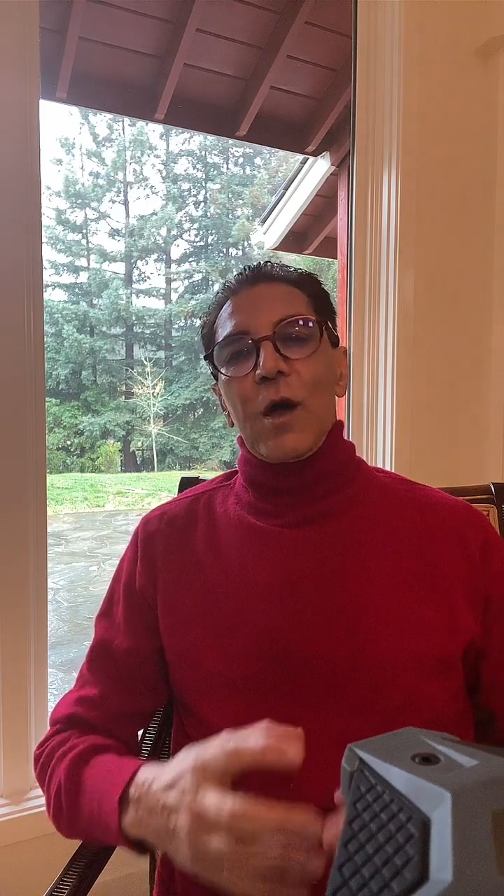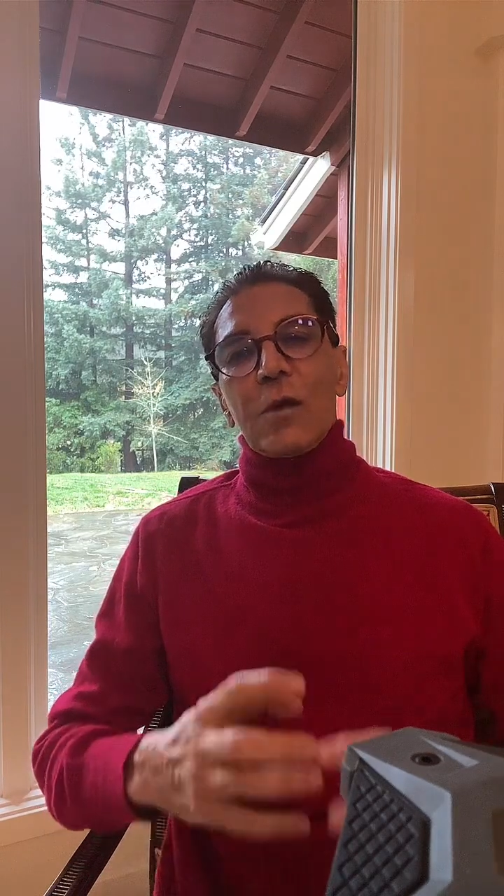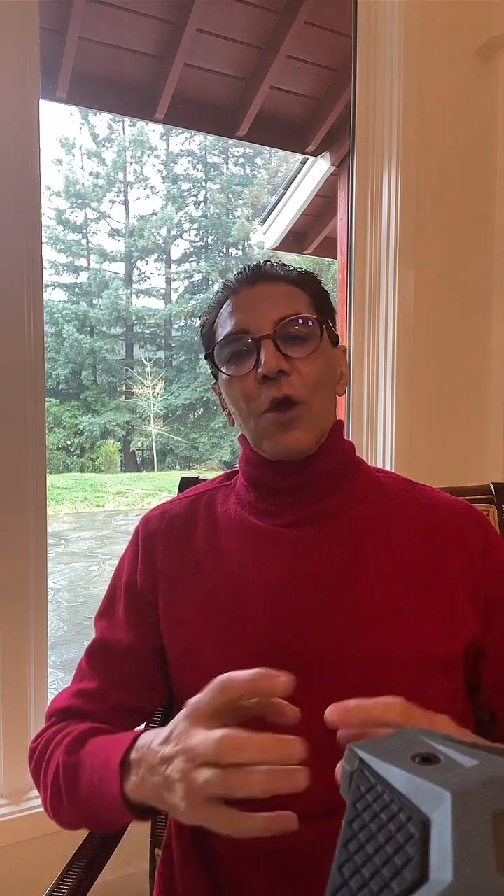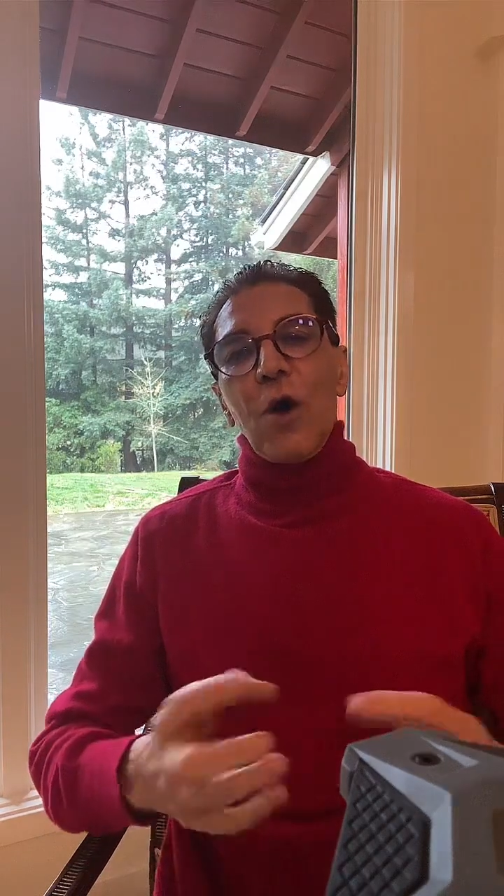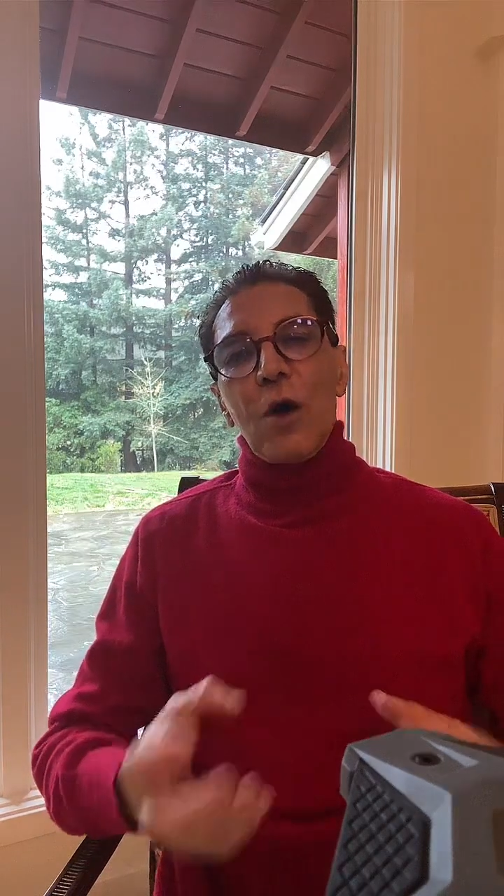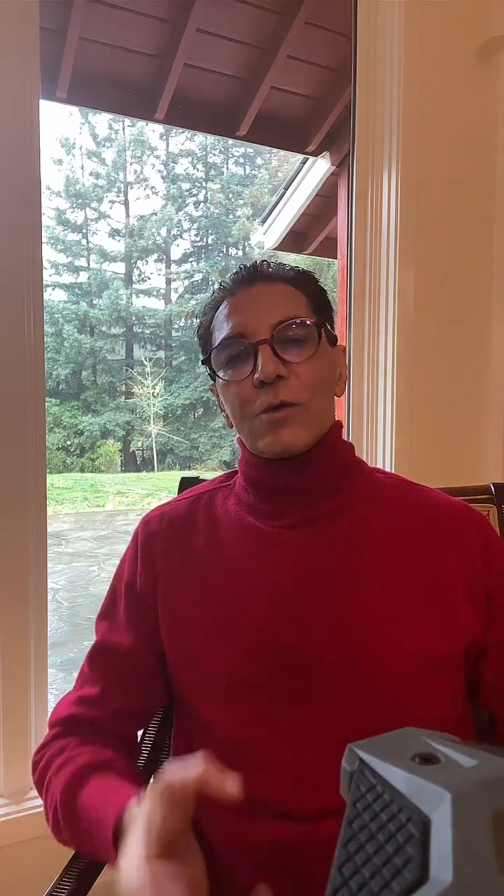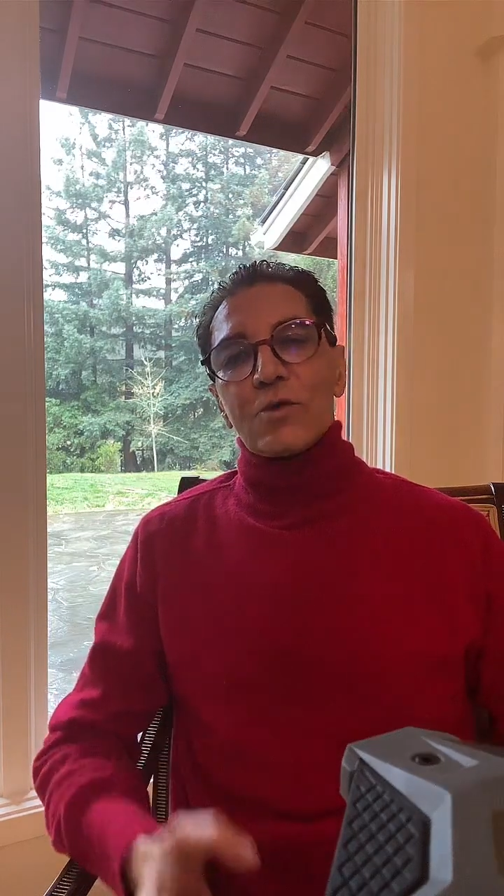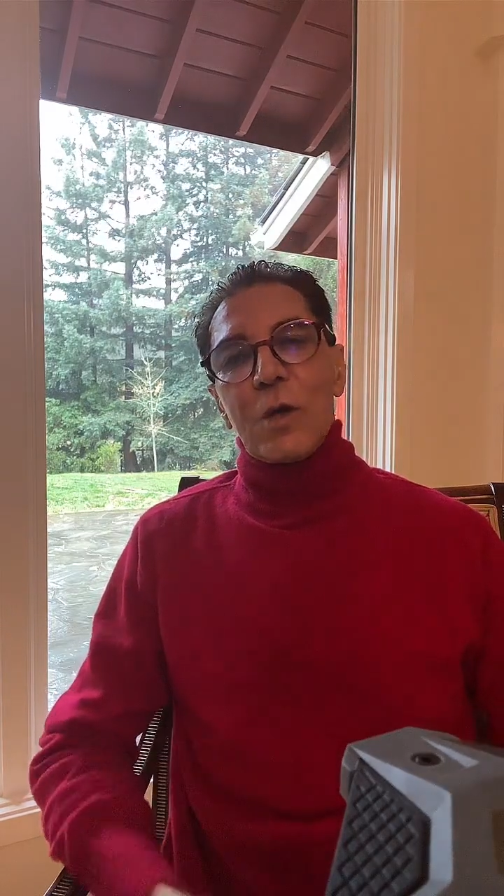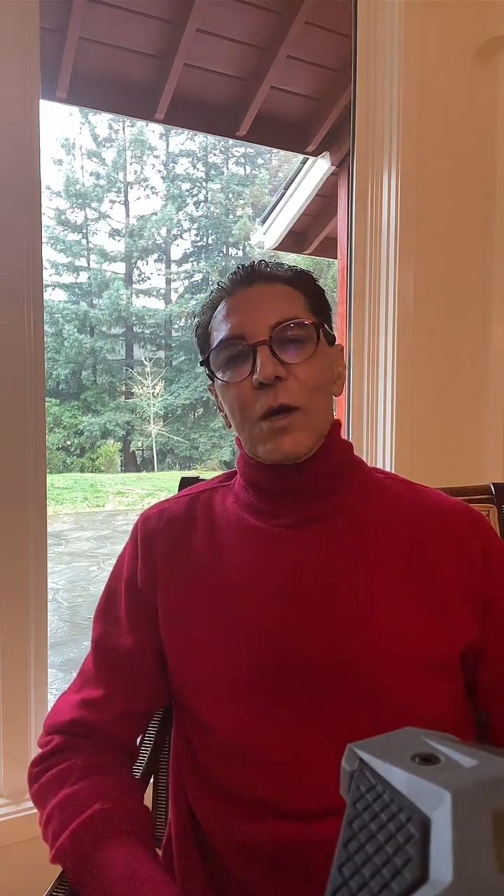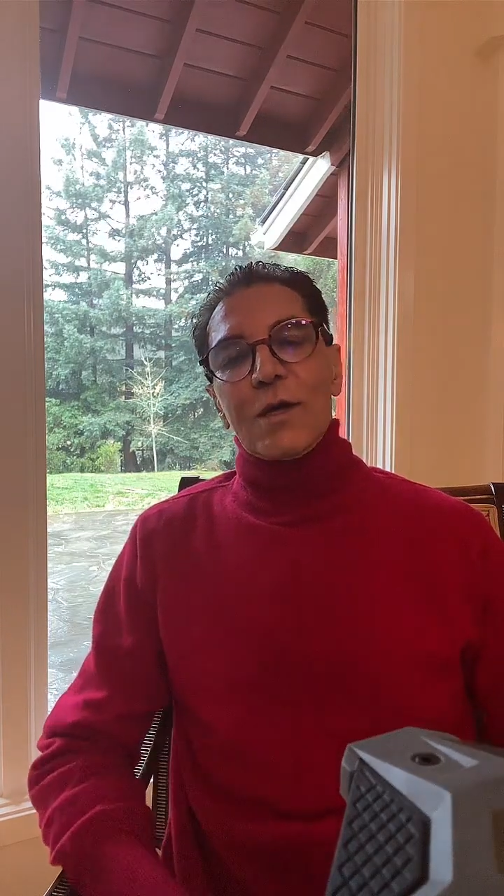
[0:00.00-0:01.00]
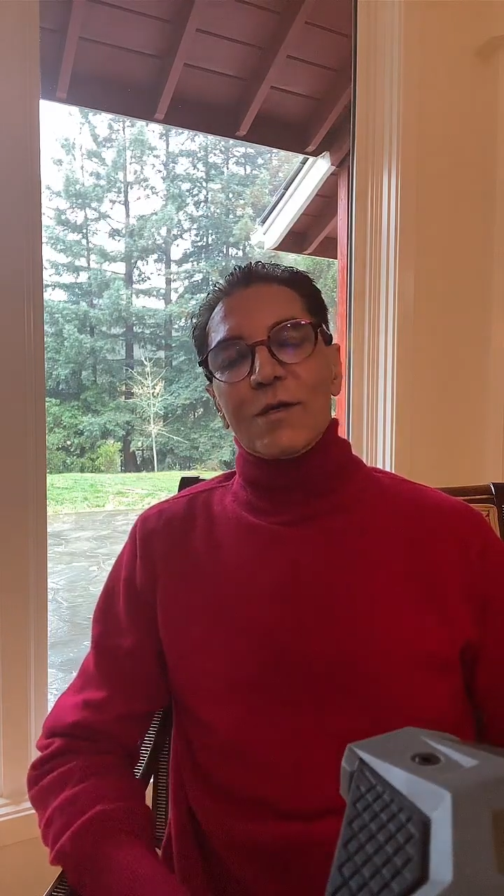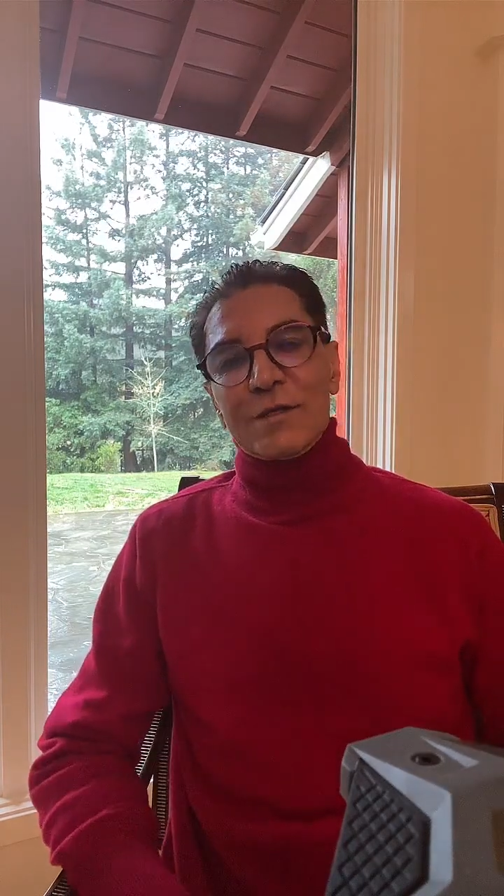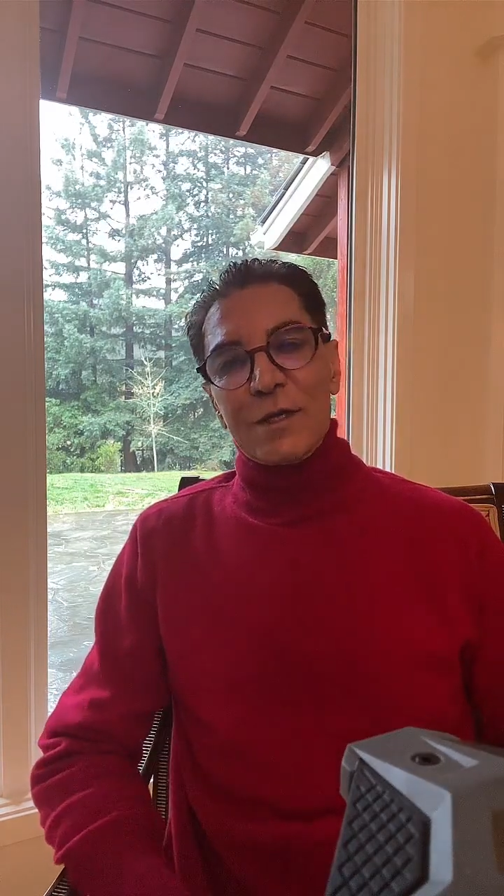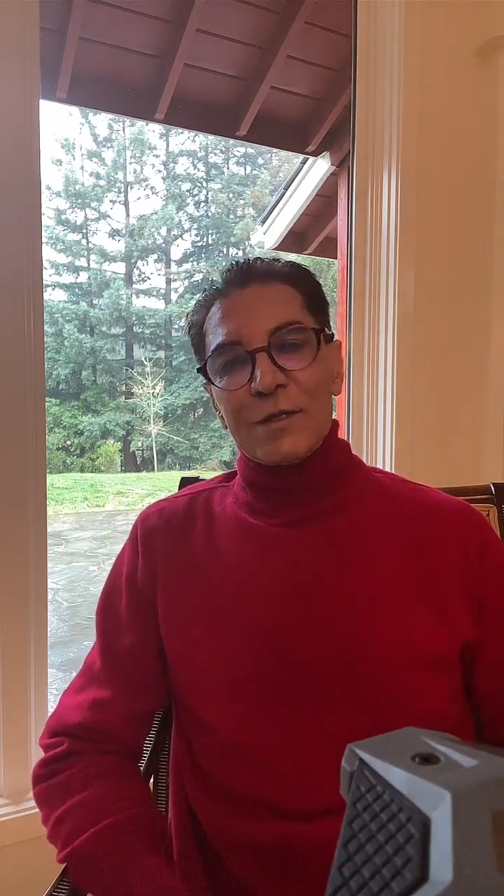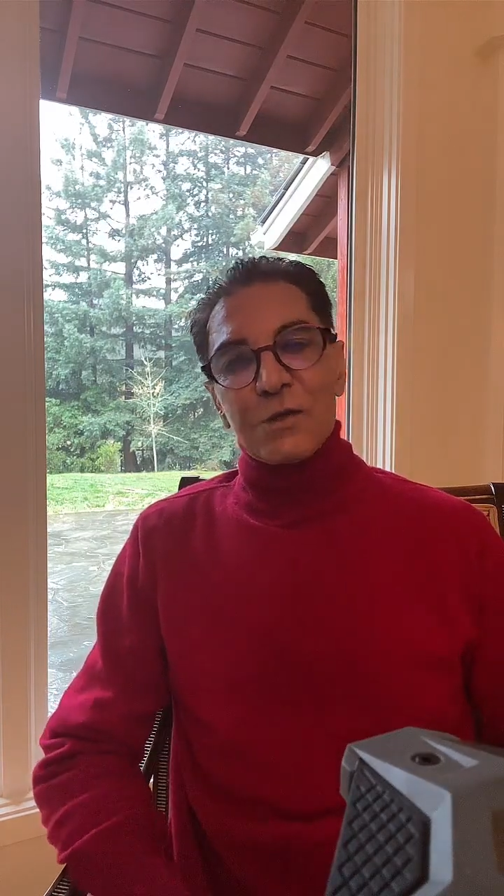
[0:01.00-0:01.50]
there are large
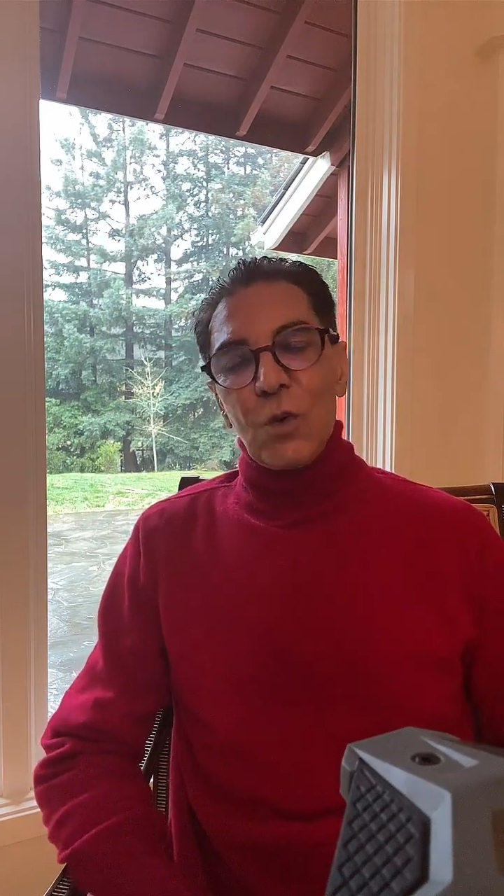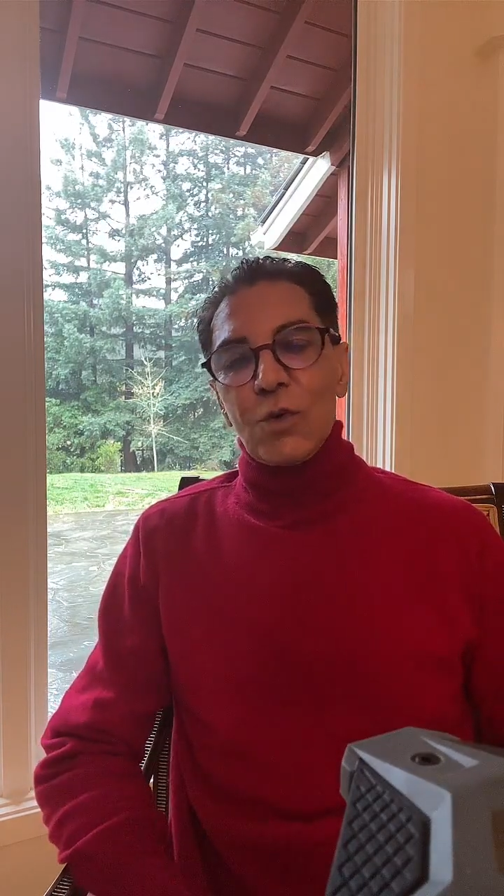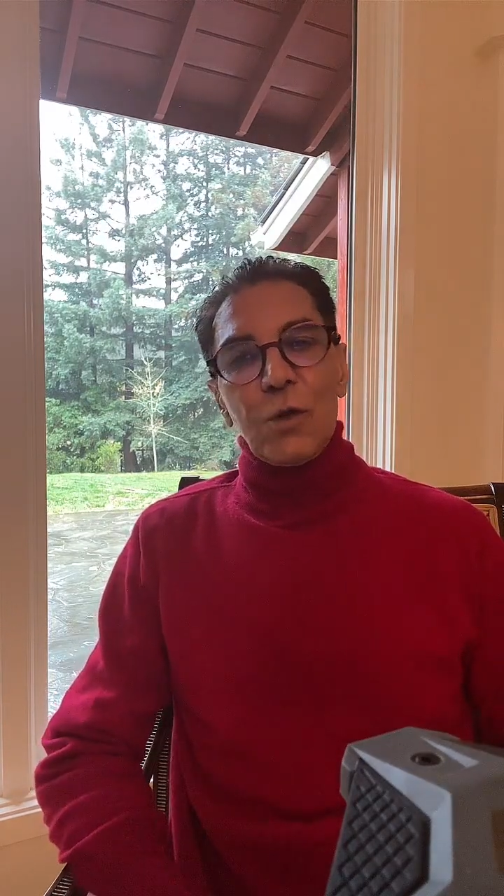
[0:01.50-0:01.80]
cysts